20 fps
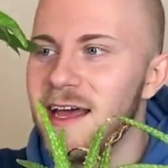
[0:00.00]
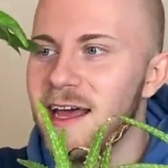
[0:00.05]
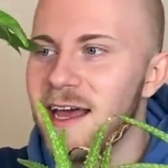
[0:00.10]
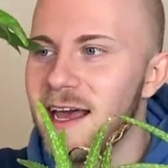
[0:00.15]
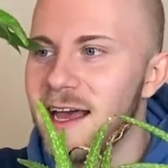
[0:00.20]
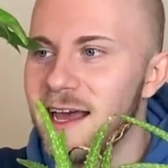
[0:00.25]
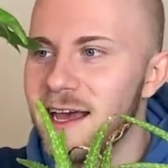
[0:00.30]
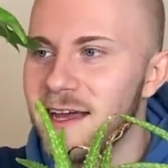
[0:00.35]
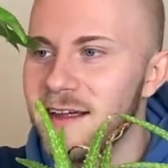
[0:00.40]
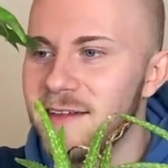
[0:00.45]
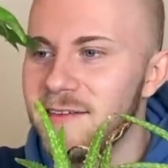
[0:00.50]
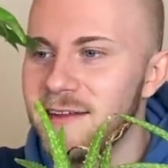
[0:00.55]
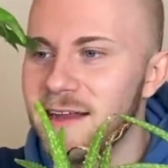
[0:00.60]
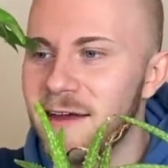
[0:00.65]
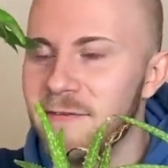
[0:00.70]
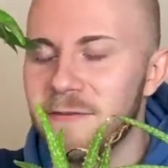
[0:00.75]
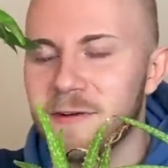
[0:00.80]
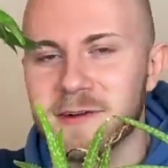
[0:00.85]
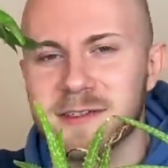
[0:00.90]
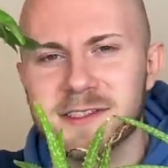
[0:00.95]
And
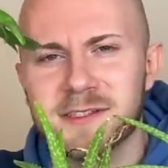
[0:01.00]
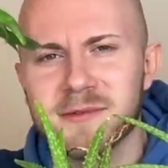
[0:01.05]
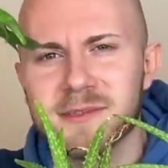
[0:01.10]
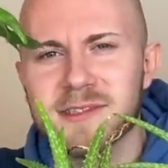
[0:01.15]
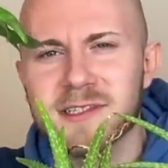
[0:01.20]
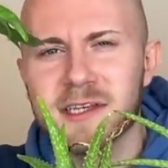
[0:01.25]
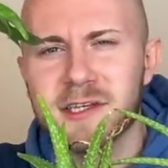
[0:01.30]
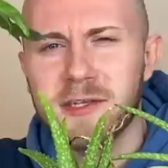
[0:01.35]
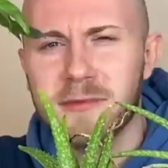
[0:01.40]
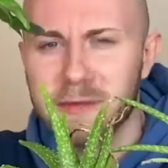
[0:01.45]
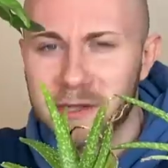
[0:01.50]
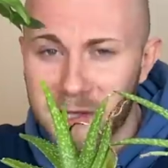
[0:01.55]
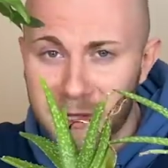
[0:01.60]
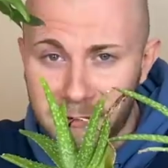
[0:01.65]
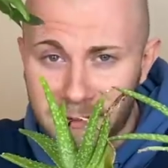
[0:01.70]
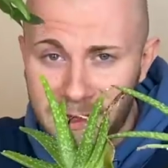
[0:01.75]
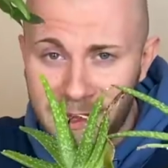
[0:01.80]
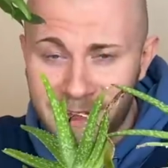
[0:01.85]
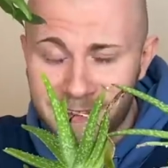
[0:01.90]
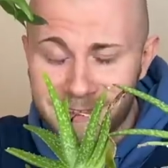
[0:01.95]
at first it was like, you wanna go
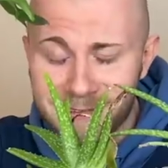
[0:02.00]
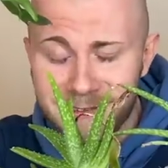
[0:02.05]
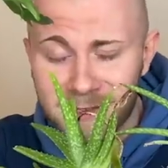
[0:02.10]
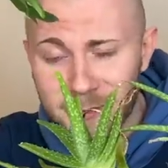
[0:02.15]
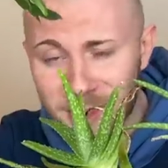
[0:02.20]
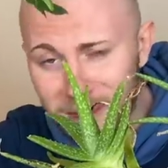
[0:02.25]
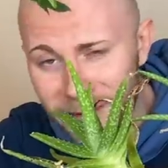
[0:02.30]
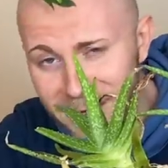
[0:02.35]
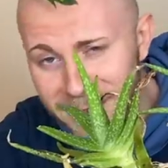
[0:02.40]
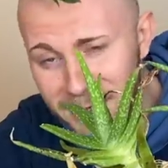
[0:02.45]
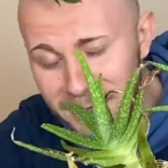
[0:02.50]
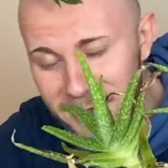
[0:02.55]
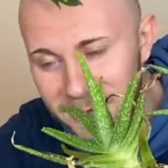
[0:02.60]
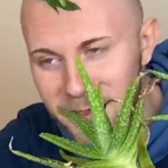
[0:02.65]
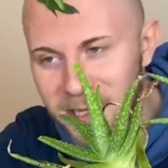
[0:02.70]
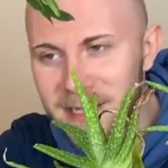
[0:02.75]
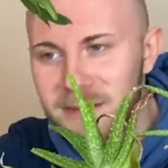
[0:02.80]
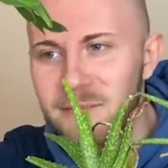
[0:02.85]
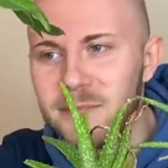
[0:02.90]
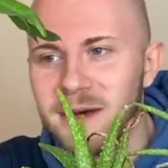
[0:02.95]
again? You wanna buy another
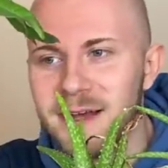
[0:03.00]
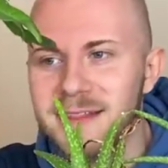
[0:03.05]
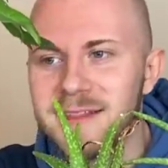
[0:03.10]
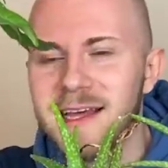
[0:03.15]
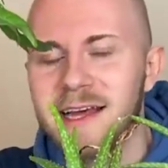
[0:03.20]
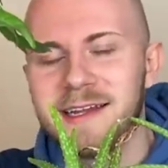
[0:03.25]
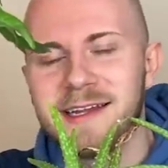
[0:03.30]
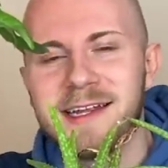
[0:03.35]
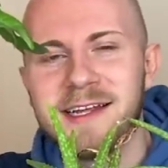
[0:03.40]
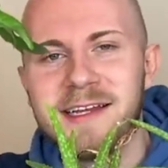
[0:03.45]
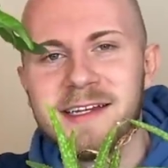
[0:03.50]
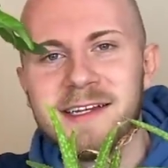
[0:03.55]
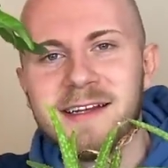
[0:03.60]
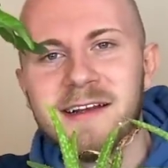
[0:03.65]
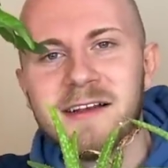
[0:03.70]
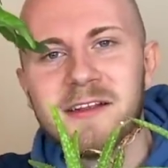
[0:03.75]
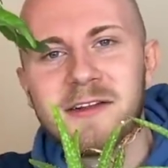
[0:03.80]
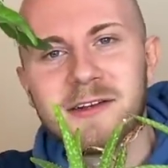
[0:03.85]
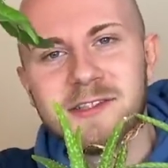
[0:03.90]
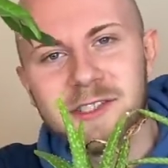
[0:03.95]
one? But then he
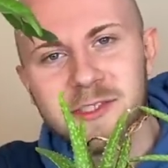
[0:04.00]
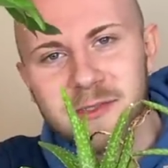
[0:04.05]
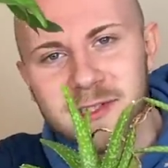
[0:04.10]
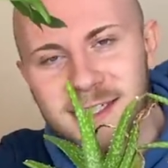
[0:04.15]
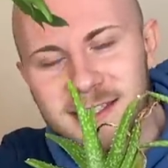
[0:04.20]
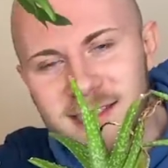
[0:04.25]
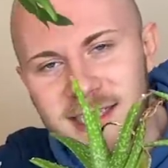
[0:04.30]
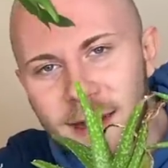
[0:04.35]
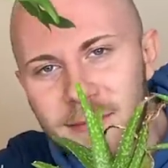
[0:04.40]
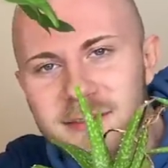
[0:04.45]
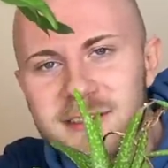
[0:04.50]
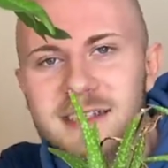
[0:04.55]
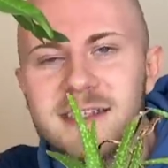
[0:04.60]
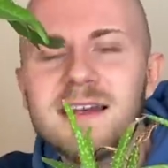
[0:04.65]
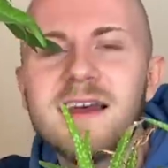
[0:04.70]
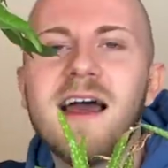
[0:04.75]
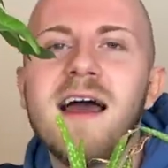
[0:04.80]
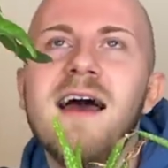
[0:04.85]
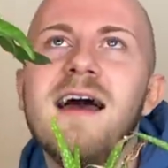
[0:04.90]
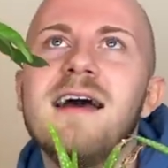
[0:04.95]
learned to accept
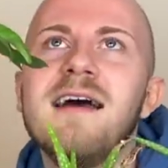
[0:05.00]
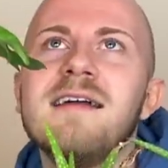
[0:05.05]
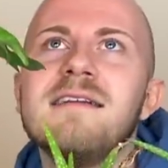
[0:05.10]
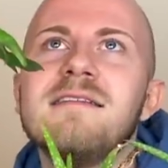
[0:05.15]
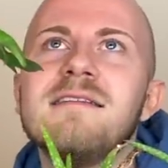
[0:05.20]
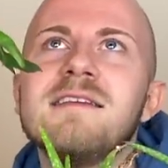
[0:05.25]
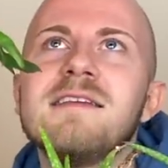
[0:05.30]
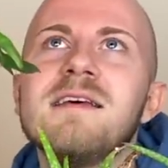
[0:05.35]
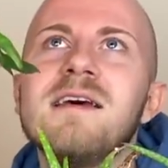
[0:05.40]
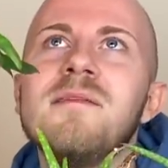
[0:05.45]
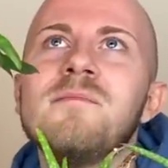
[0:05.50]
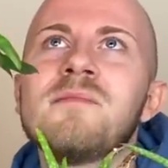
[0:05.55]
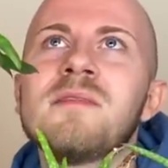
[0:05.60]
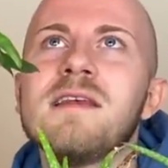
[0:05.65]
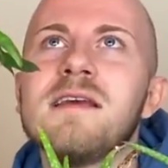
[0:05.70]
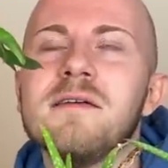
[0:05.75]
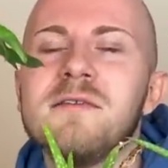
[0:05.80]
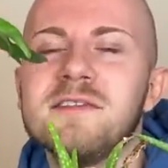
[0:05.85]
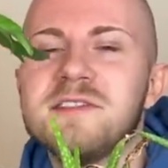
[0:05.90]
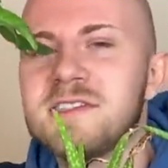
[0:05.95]
it, and
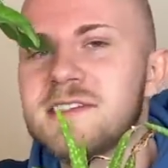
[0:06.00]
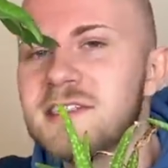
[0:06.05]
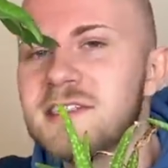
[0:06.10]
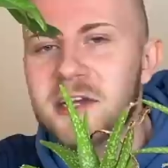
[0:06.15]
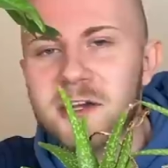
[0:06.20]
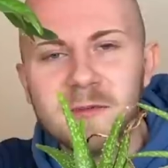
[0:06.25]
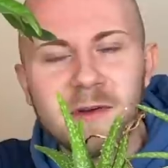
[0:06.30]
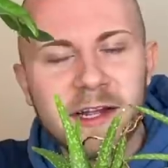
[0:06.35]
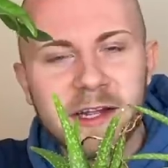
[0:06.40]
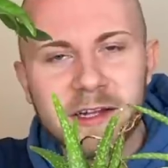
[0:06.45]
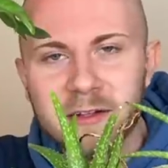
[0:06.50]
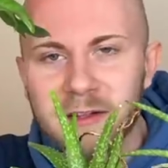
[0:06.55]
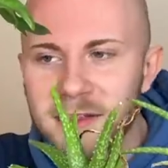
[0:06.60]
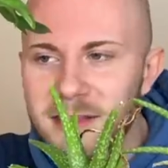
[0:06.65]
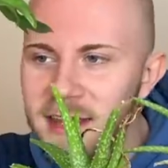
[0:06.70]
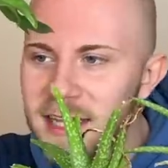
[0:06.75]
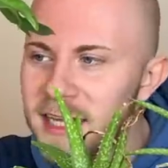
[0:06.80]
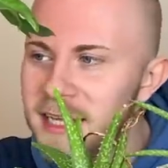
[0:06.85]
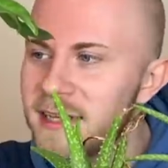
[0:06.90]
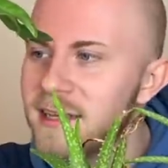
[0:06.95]
it was just regular
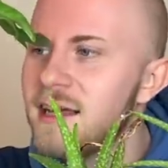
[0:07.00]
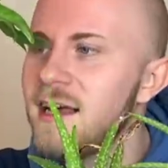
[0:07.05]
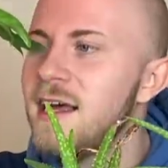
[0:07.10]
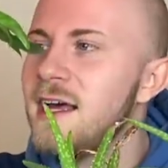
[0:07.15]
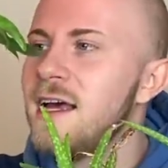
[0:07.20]
thing.